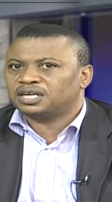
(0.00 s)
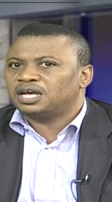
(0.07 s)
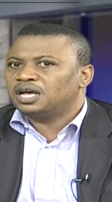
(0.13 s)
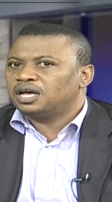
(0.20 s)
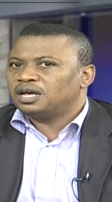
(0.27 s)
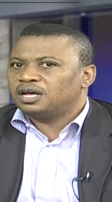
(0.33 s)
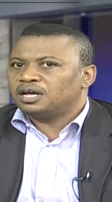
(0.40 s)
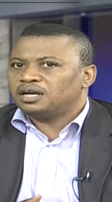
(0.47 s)

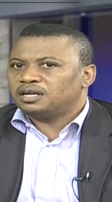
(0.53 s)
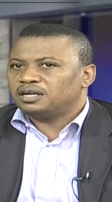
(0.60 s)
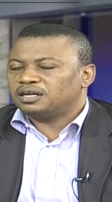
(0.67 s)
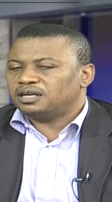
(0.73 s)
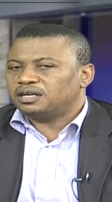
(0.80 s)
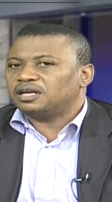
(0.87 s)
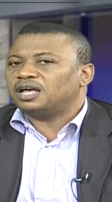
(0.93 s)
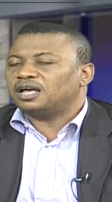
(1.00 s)

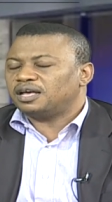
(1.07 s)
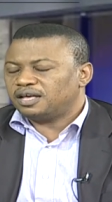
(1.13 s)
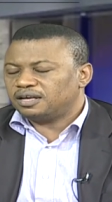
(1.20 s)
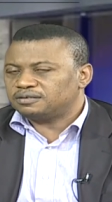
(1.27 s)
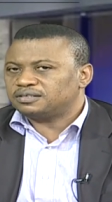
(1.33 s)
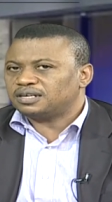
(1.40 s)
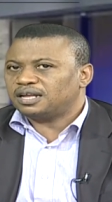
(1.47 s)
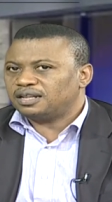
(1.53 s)
coordinating
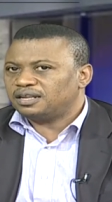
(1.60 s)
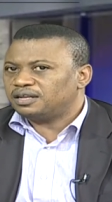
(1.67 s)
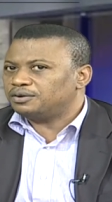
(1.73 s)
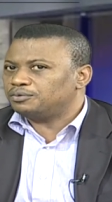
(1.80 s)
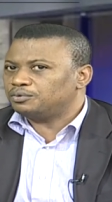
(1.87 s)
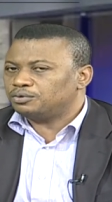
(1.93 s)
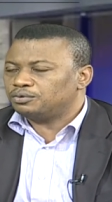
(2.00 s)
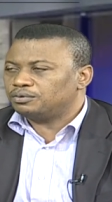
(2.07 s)
exactly the
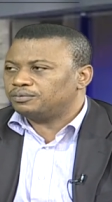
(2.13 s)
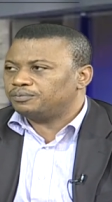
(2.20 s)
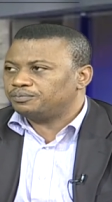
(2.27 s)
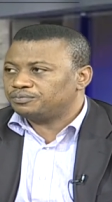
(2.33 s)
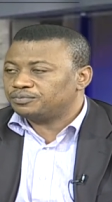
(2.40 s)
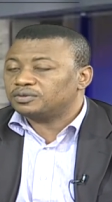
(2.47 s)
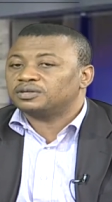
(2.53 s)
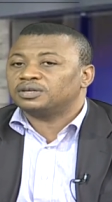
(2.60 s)
we'll,
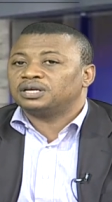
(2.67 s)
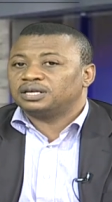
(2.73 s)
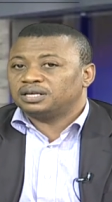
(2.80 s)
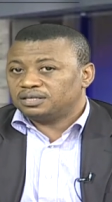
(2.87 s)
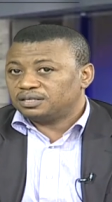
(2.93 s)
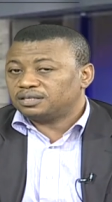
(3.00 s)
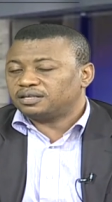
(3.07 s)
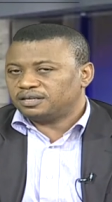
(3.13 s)
information
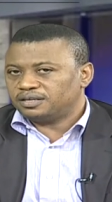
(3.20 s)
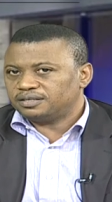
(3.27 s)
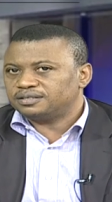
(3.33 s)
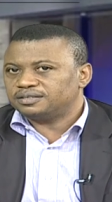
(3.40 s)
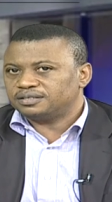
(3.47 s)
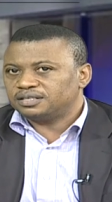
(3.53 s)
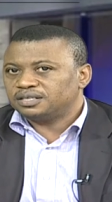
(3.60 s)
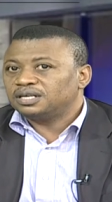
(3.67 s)
management that is
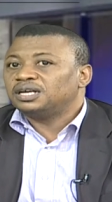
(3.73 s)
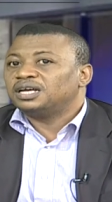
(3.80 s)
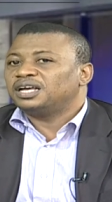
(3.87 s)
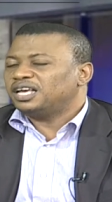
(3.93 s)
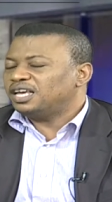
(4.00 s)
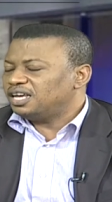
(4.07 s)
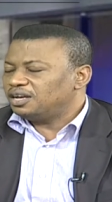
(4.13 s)
necessary.